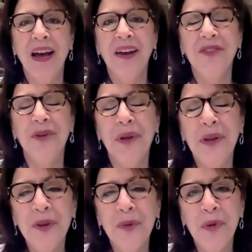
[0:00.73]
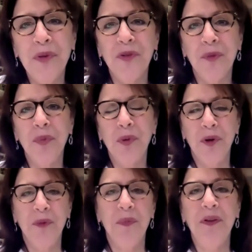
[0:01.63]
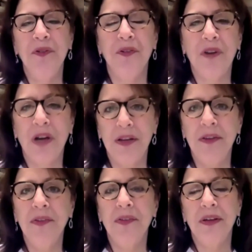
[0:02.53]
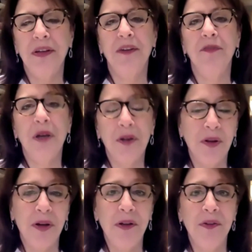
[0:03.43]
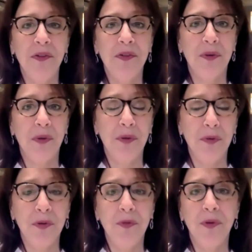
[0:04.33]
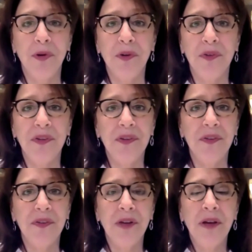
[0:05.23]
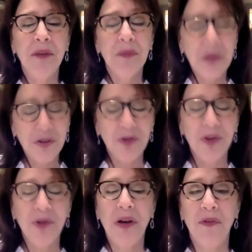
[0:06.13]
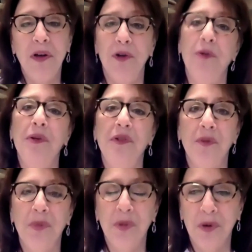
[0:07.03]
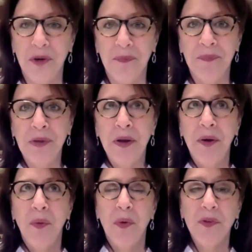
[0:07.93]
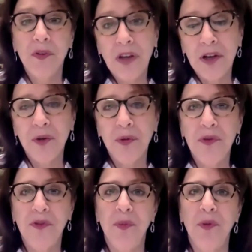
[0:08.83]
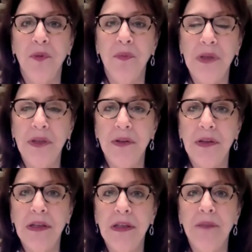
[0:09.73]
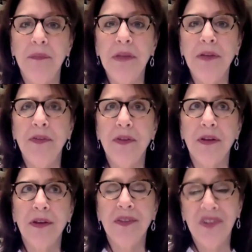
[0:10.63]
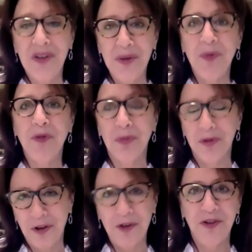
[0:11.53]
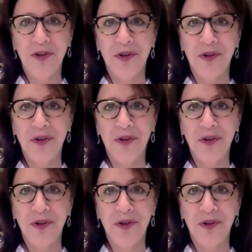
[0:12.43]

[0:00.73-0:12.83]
So I think the most important piece of guidance I give my clients going through divorce is make sure you have adequate support. What does adequate support mean? It means a team of professionals.